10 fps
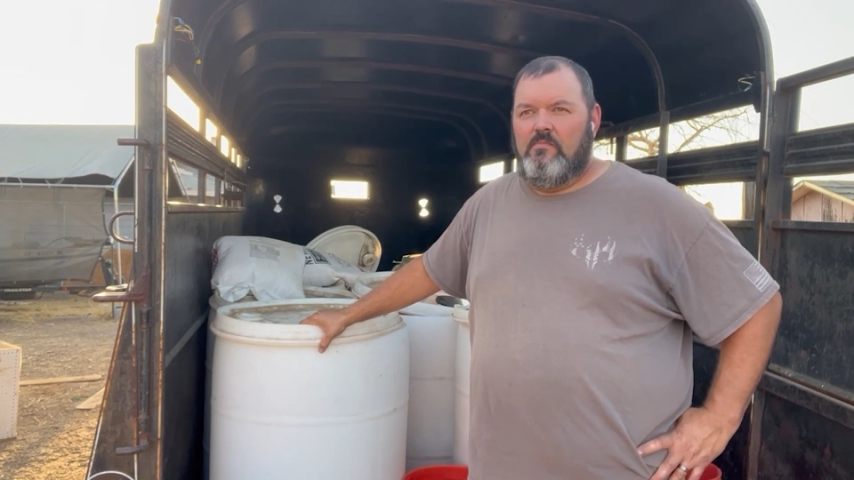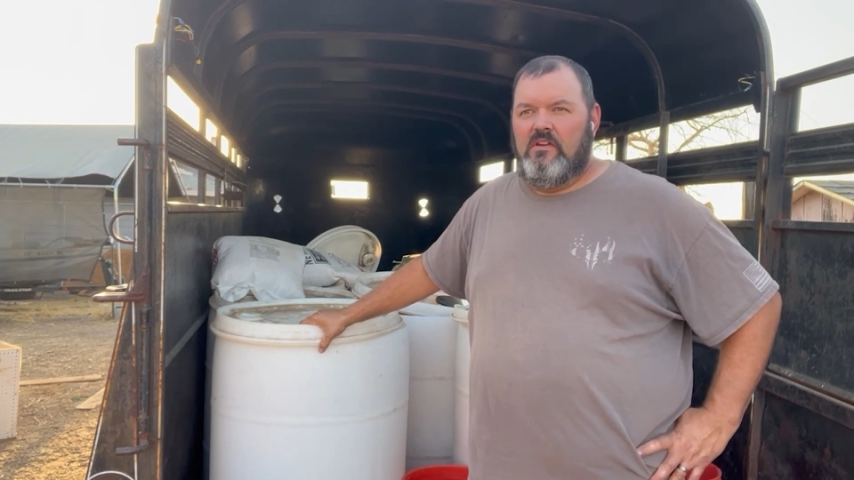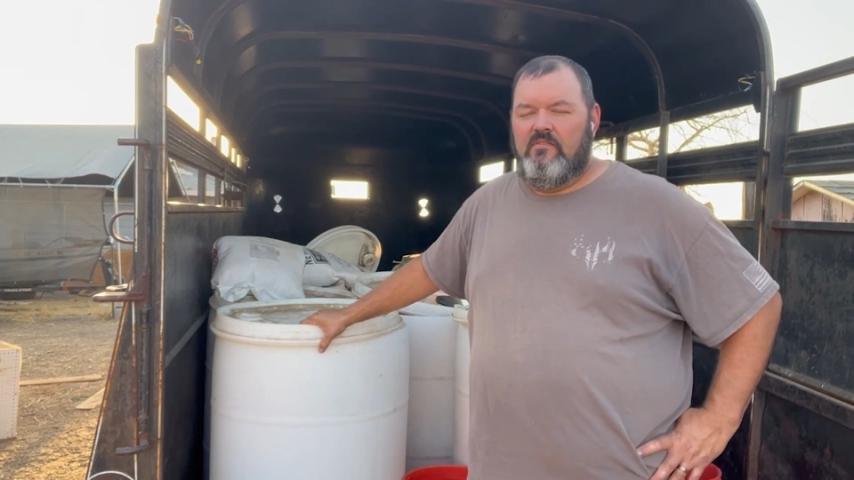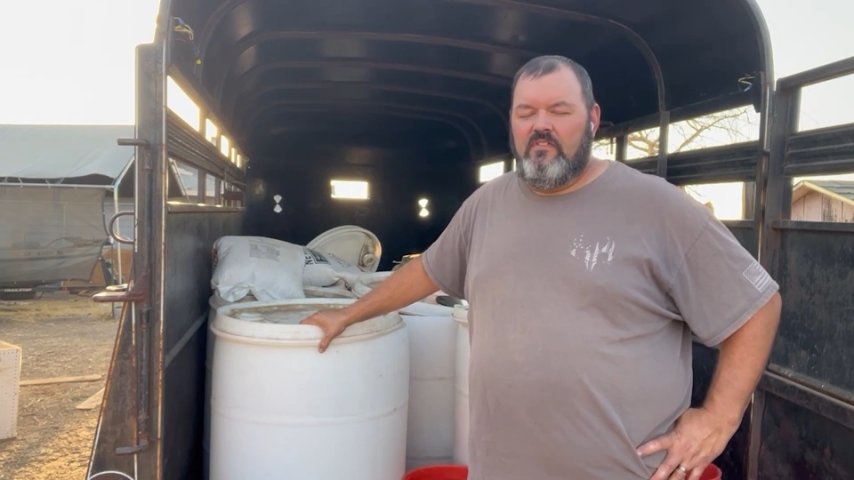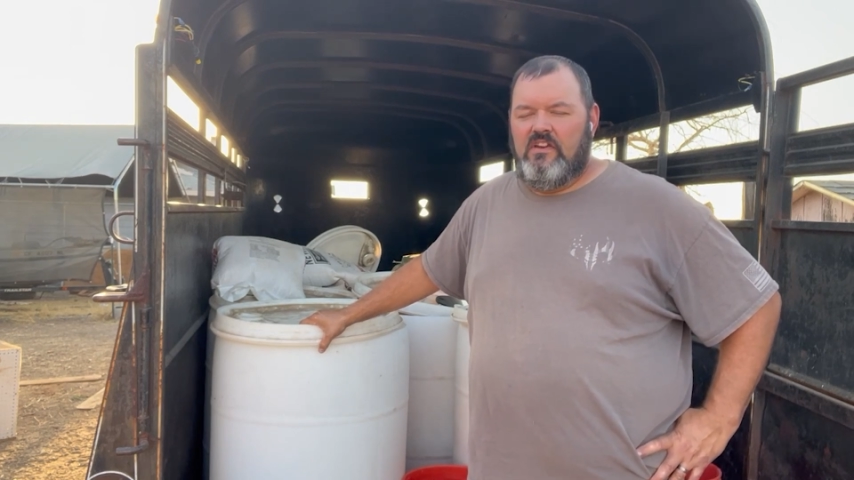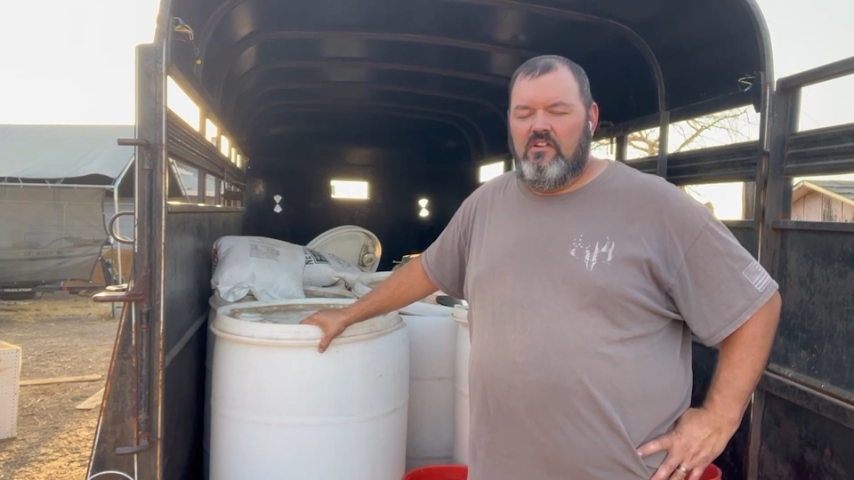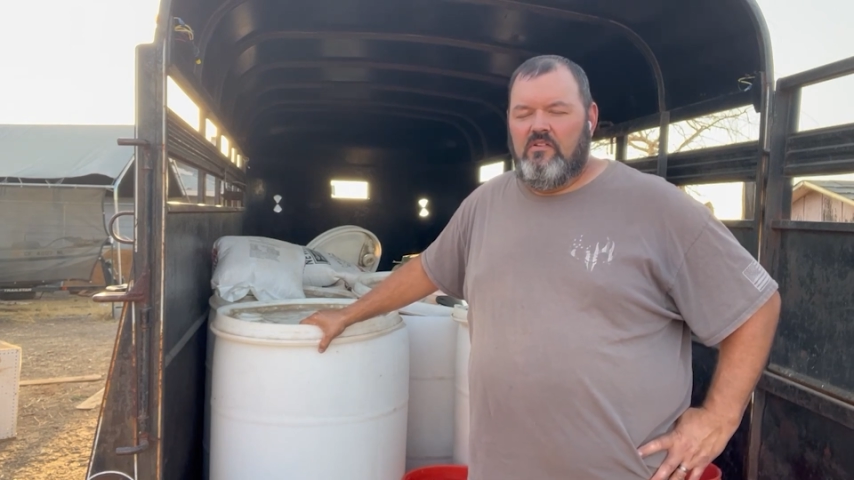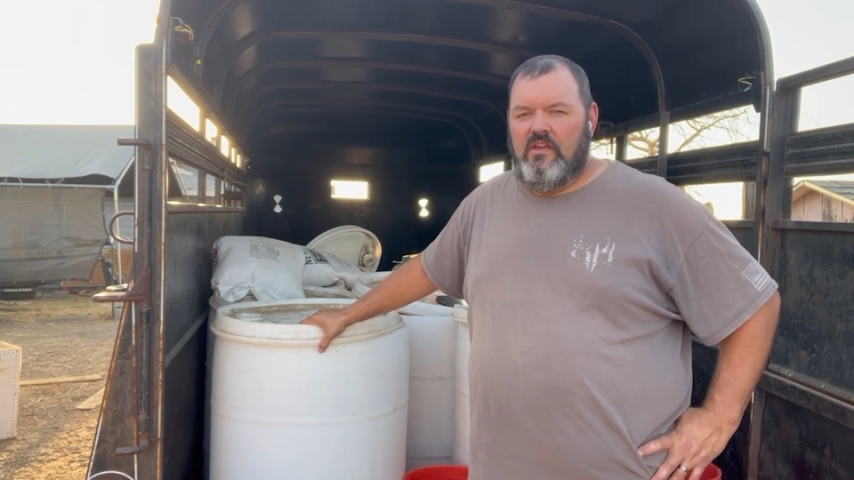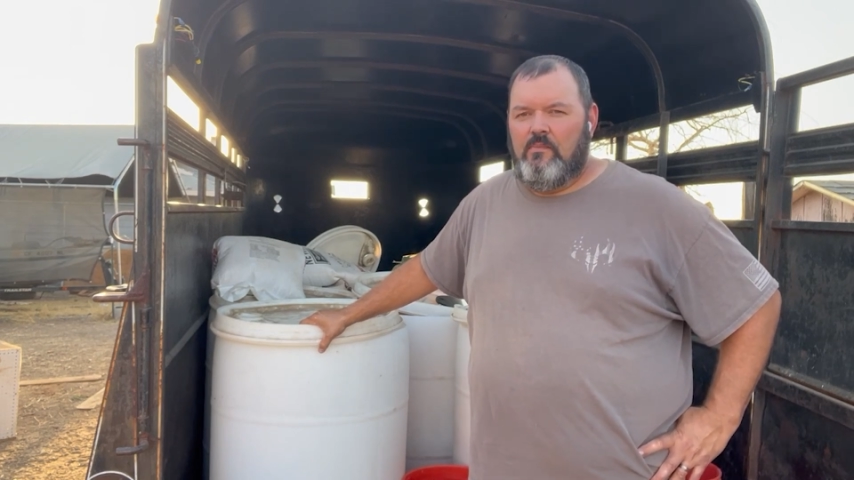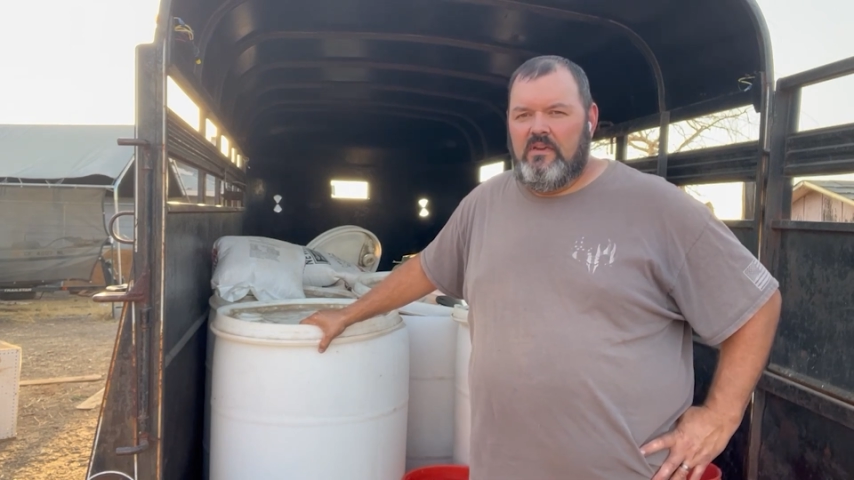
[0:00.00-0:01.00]
bit of video
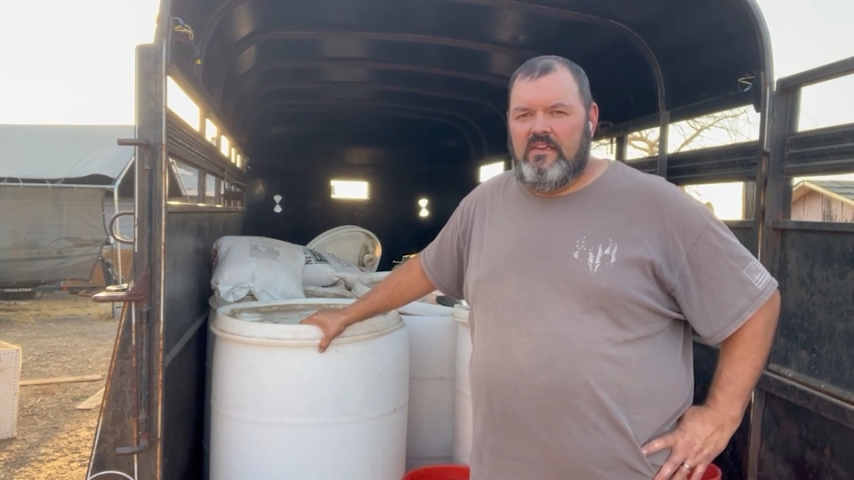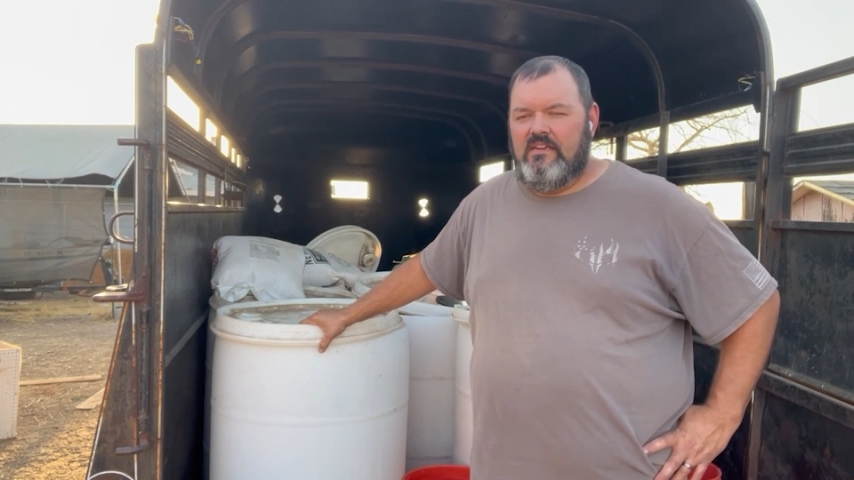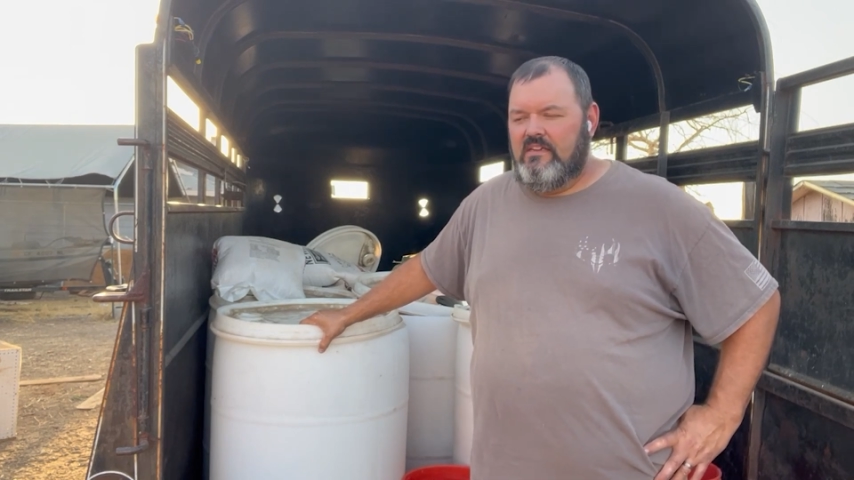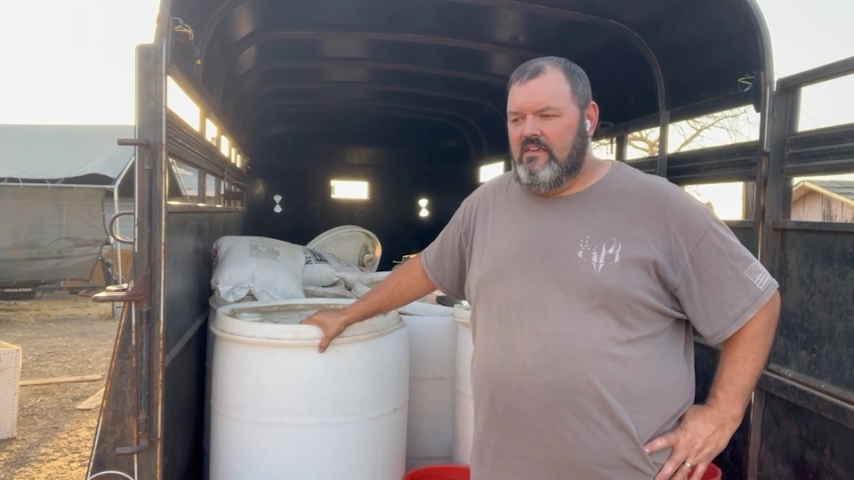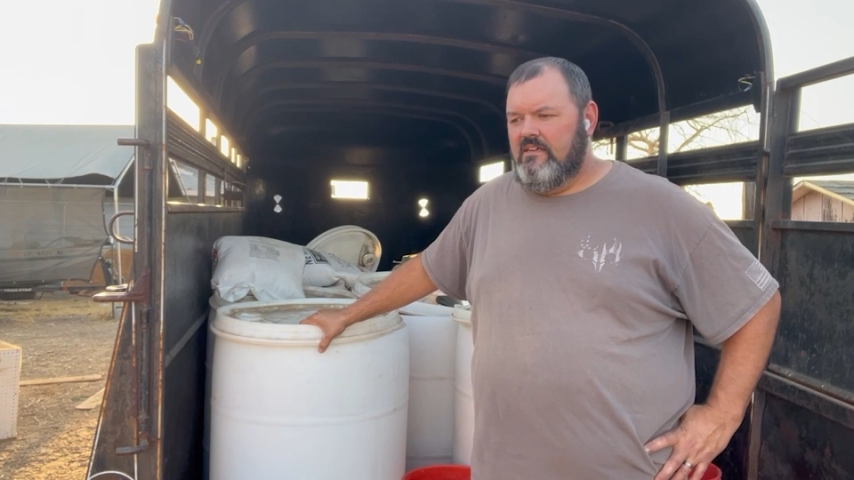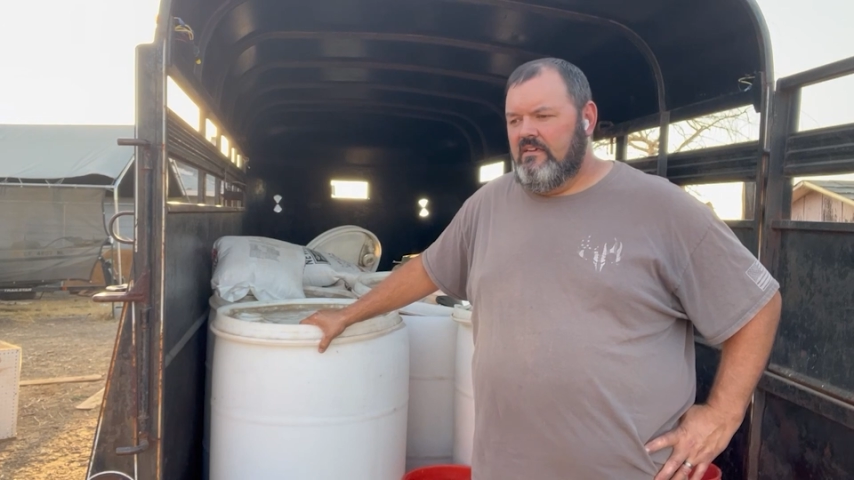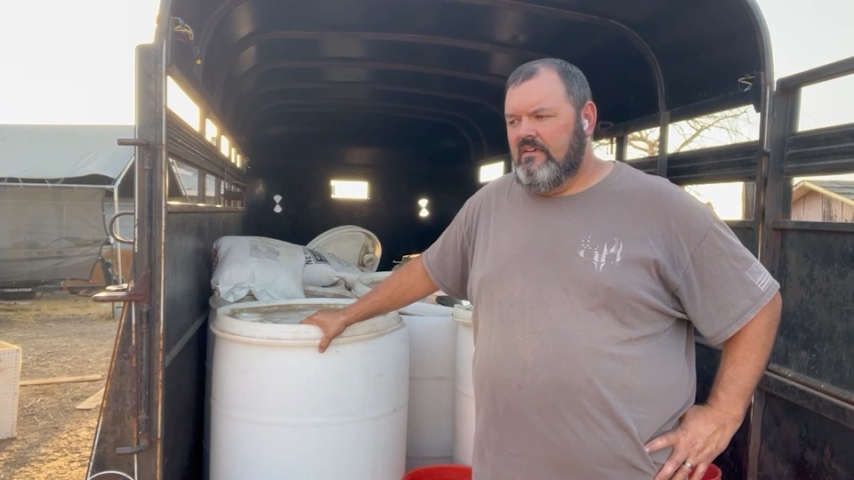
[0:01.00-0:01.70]
that we did get.